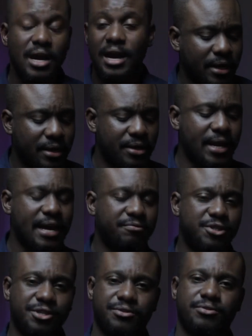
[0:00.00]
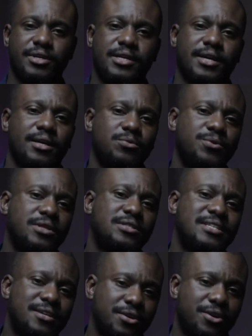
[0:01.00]
In life generally, and with
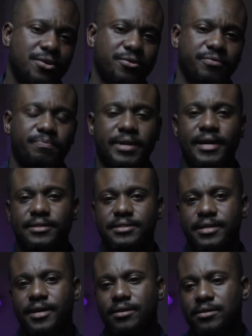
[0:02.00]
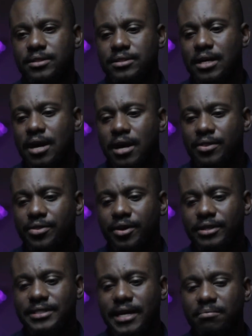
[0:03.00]
taking care of plants like this, there
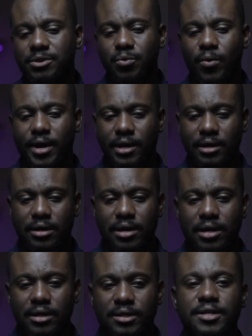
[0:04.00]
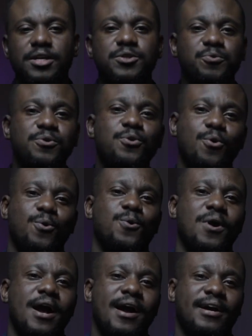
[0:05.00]
are times when things won't
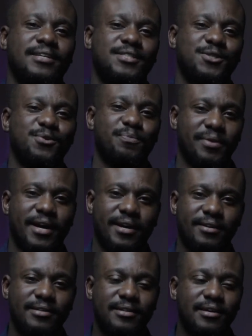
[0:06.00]
go as you planned.